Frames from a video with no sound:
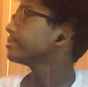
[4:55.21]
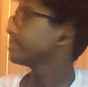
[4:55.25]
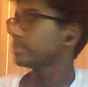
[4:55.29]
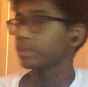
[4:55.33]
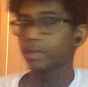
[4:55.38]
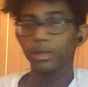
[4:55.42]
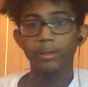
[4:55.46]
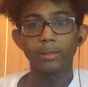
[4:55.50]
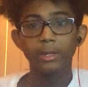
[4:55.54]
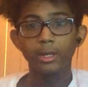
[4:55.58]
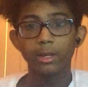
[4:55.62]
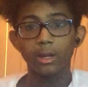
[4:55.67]

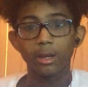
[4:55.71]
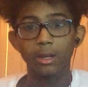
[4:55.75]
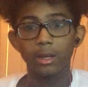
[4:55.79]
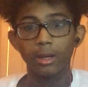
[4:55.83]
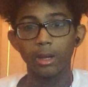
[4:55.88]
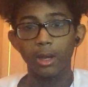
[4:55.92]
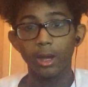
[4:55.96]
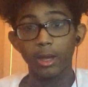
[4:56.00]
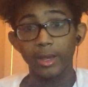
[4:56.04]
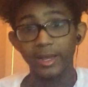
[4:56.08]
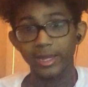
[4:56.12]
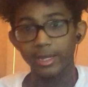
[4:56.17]
to be
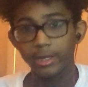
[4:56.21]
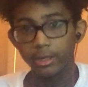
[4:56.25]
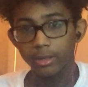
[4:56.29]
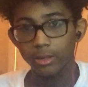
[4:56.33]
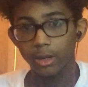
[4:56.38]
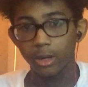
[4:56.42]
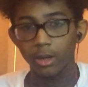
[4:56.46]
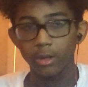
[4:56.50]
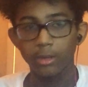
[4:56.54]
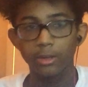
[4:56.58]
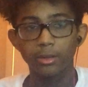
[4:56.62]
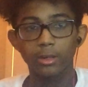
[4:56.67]
a
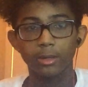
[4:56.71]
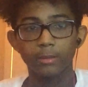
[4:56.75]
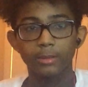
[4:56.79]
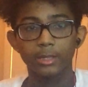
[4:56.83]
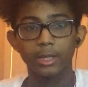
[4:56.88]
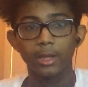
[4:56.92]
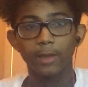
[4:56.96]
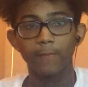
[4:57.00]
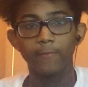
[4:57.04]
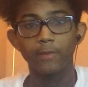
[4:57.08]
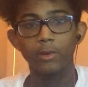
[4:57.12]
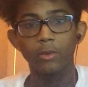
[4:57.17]
hero, you know what I'm
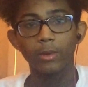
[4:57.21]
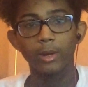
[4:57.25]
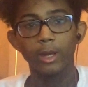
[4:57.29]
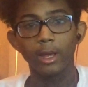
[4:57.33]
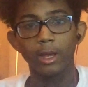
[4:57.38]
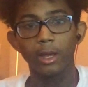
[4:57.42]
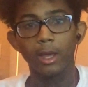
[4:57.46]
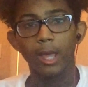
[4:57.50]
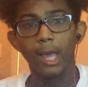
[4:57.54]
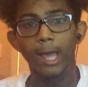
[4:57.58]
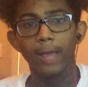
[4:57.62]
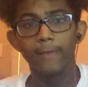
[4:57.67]
saying? If
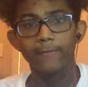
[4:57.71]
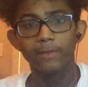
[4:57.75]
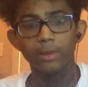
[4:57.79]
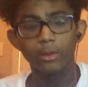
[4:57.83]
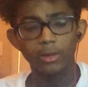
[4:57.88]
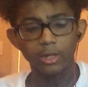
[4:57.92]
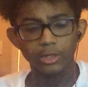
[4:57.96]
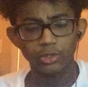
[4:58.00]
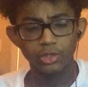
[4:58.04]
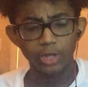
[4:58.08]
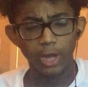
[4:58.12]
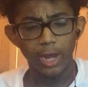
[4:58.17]
you
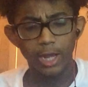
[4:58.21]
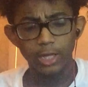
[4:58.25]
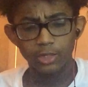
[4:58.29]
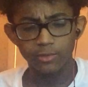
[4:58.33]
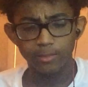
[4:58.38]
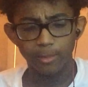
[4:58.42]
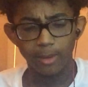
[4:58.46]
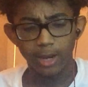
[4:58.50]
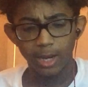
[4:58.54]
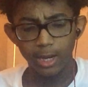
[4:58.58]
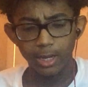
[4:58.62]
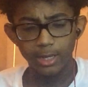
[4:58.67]
wanna change
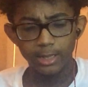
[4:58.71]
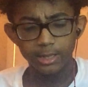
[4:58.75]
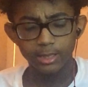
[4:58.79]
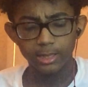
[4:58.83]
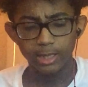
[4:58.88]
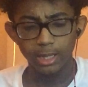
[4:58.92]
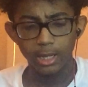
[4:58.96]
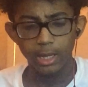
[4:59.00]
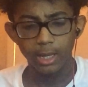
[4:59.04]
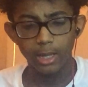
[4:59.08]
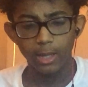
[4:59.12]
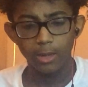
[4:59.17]
minds
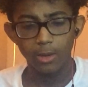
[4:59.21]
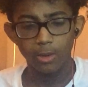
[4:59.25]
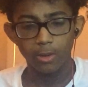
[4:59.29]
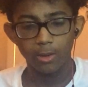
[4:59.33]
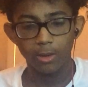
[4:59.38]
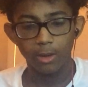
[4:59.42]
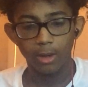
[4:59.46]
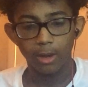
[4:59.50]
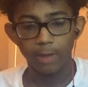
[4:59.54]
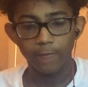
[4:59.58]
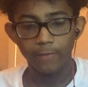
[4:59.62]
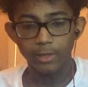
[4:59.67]

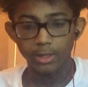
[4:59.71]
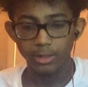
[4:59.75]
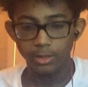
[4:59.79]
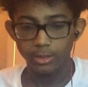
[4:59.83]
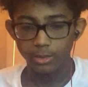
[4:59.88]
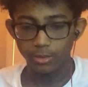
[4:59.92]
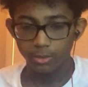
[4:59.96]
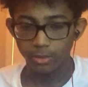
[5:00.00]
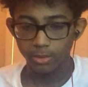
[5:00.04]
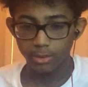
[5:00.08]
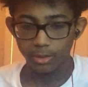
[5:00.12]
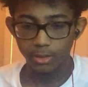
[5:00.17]
of the
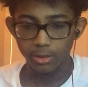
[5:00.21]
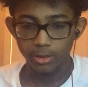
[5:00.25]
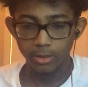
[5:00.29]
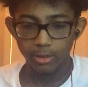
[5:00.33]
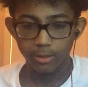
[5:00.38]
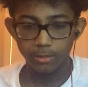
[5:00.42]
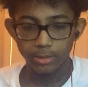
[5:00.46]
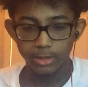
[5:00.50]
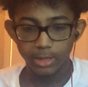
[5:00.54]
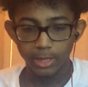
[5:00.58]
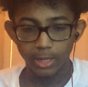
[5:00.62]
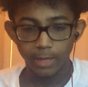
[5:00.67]
youth. You know what
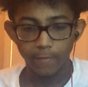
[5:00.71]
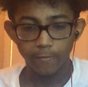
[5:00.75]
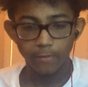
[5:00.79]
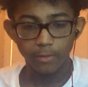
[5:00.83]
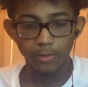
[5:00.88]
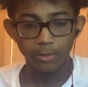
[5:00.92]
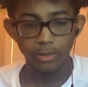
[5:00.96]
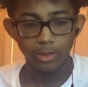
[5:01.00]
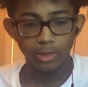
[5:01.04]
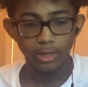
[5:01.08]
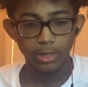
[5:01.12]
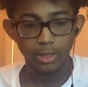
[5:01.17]
I'm saying? If you
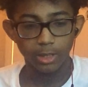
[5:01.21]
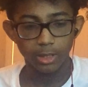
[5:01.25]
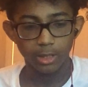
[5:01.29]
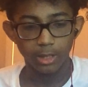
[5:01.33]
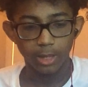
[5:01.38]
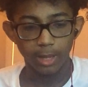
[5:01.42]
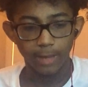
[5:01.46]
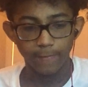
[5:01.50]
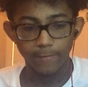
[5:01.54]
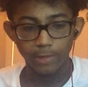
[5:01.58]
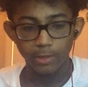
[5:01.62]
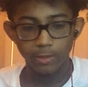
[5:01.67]

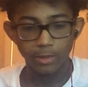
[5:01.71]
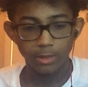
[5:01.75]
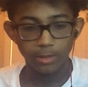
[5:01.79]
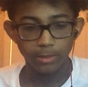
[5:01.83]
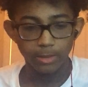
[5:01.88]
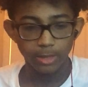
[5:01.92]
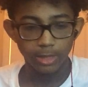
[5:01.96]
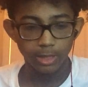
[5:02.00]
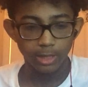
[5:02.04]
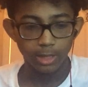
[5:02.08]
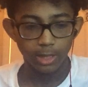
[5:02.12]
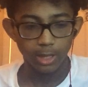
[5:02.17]
wanna
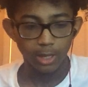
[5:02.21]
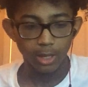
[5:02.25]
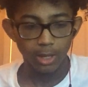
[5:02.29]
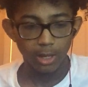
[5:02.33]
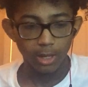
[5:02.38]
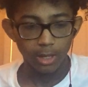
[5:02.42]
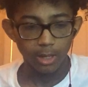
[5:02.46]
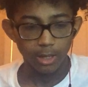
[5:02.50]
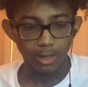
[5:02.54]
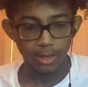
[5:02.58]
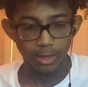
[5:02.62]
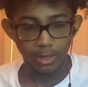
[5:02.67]
be
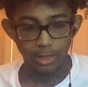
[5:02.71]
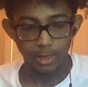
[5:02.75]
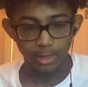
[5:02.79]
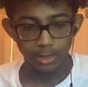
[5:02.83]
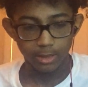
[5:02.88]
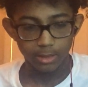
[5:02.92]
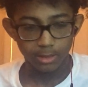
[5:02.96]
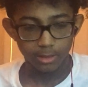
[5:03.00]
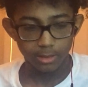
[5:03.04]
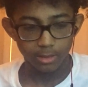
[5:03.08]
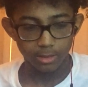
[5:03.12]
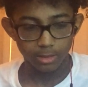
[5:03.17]

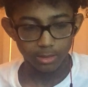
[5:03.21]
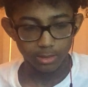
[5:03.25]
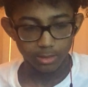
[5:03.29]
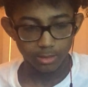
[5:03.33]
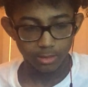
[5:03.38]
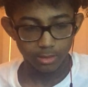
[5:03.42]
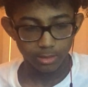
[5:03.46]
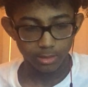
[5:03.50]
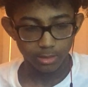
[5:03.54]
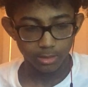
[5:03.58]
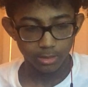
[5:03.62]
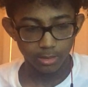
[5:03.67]
like
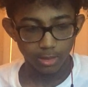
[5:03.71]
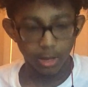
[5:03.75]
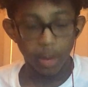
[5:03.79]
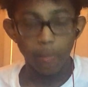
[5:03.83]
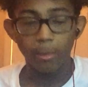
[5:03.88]
a